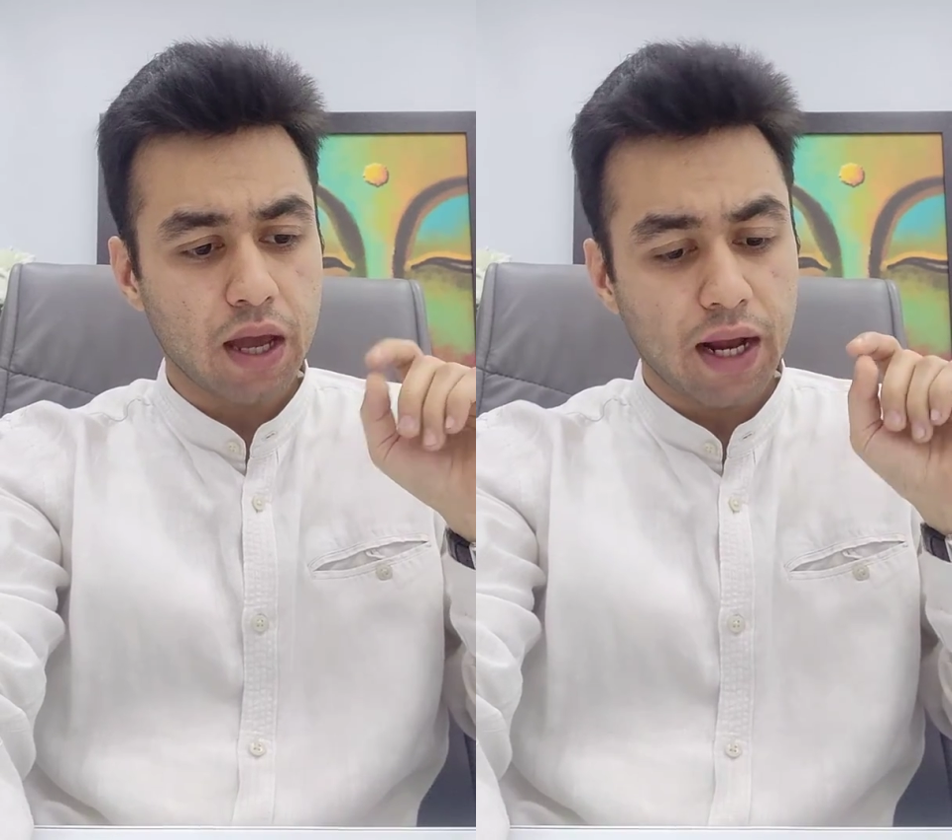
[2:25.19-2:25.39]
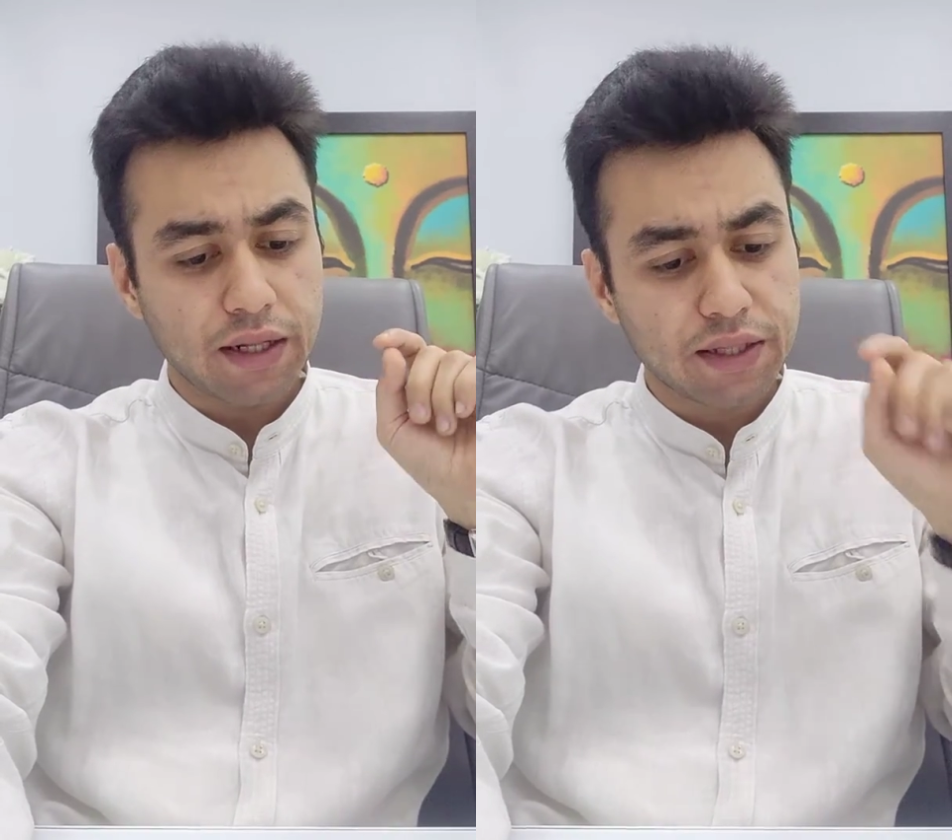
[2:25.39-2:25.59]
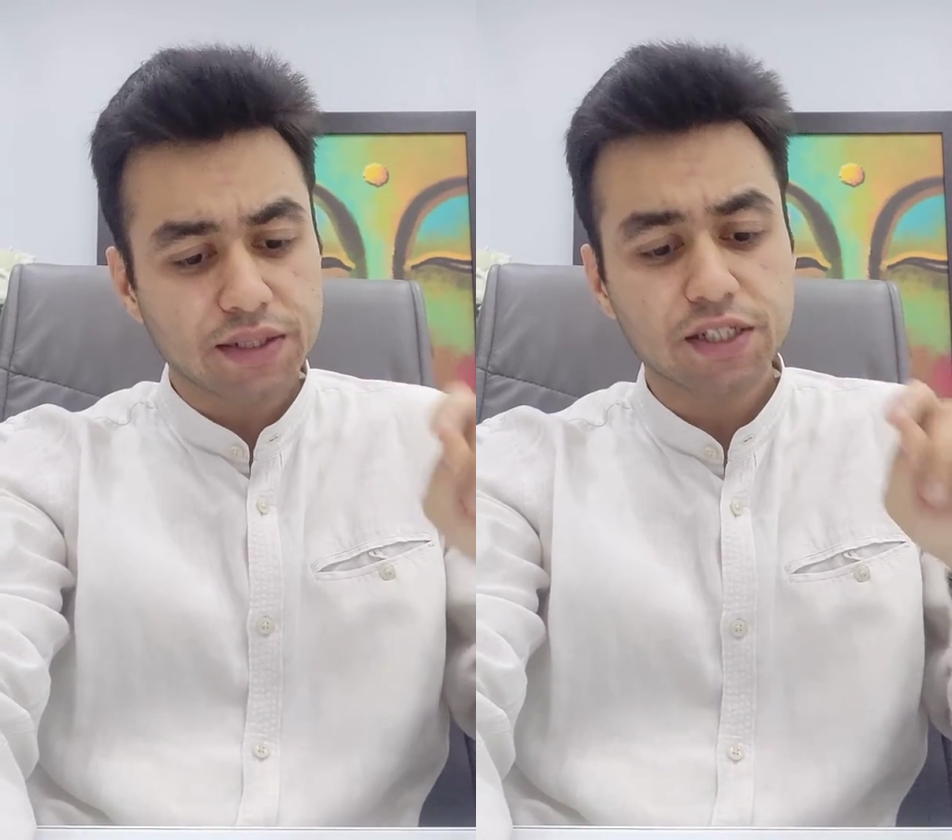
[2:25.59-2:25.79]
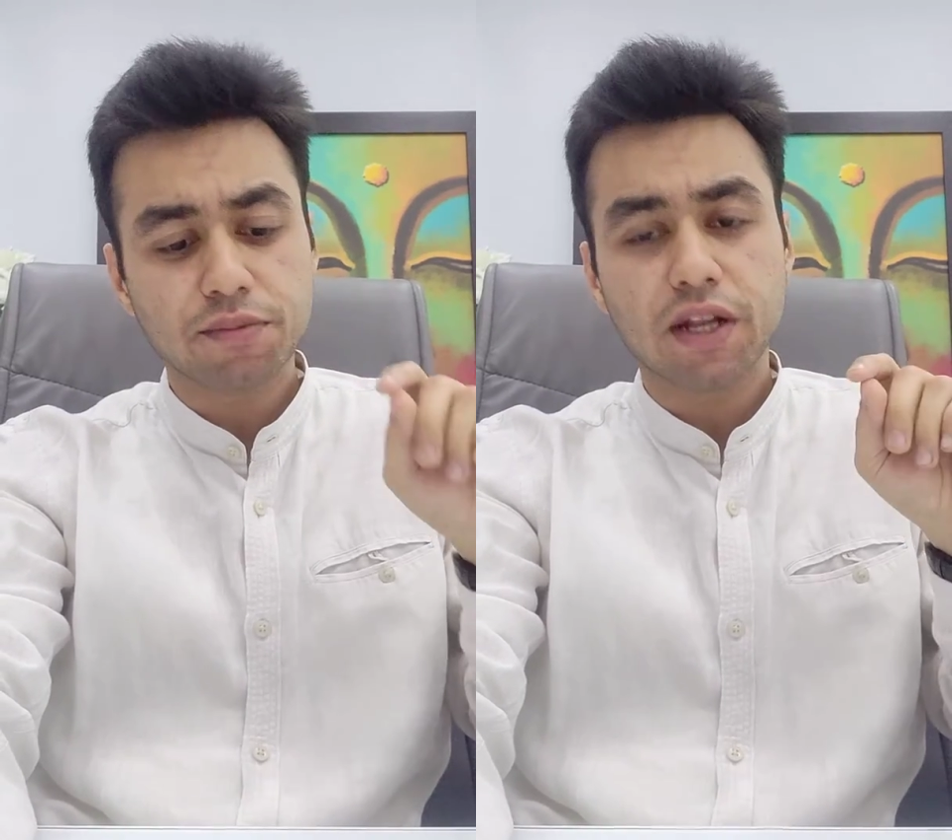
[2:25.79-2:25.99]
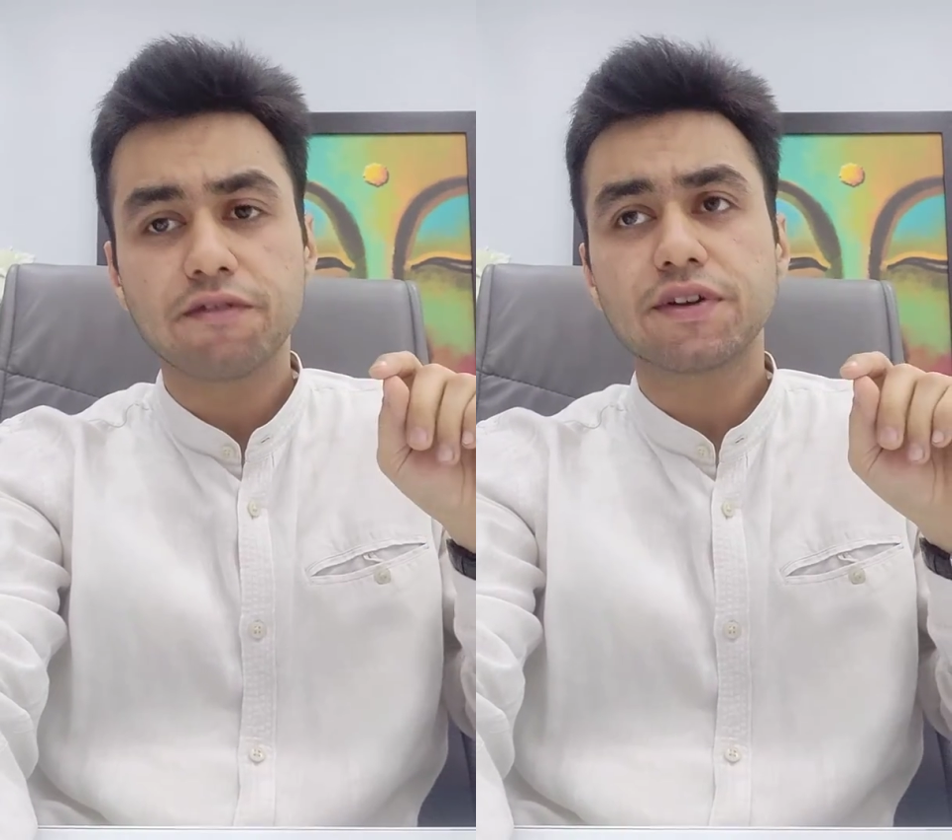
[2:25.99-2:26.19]
And this is
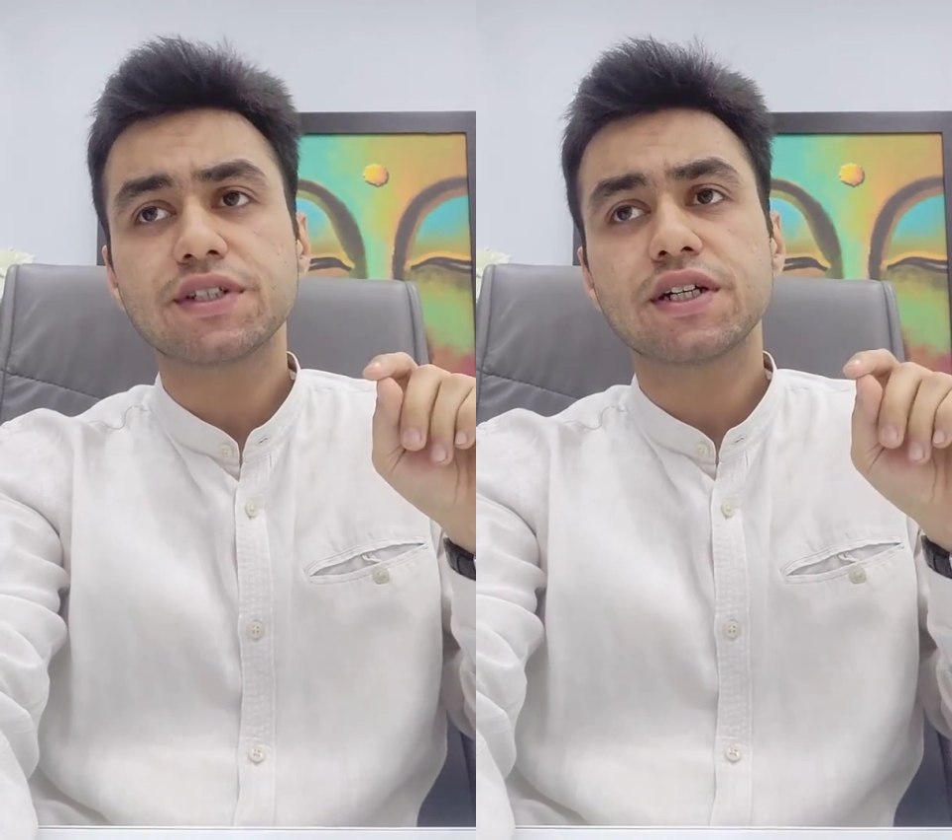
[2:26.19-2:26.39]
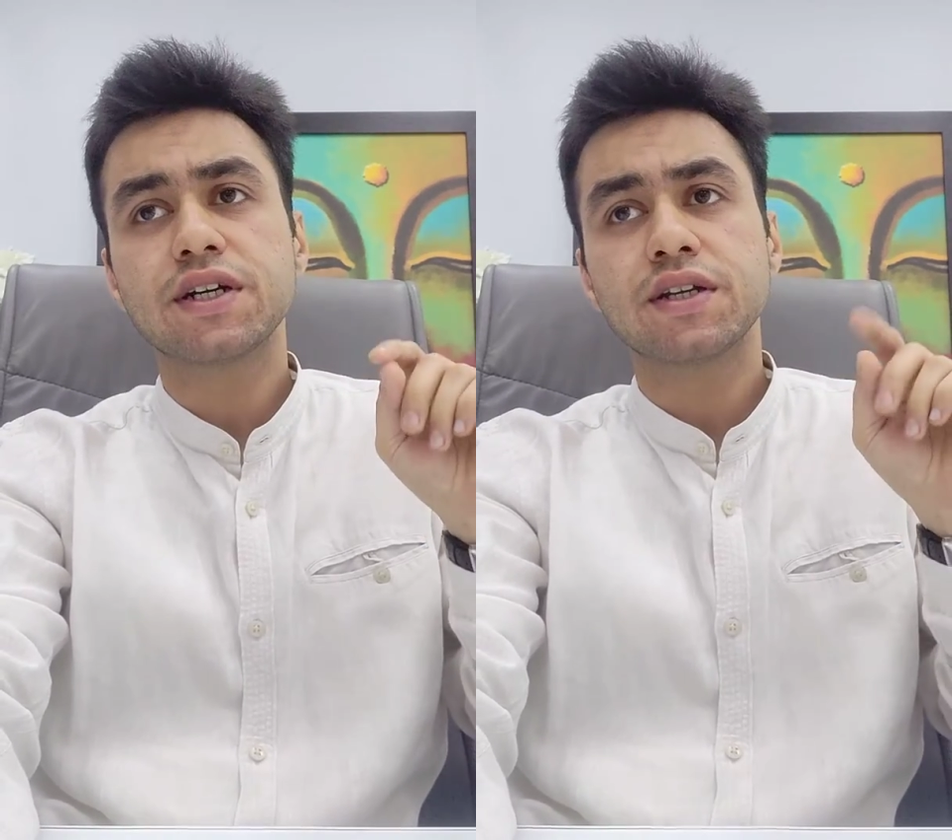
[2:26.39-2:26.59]
manifested